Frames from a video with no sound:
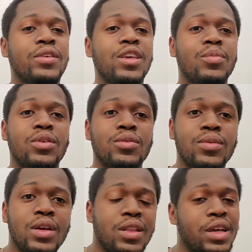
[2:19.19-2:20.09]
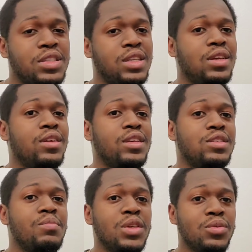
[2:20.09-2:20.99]
Kipo, like I said, is
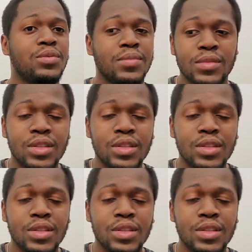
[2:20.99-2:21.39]
a mutant,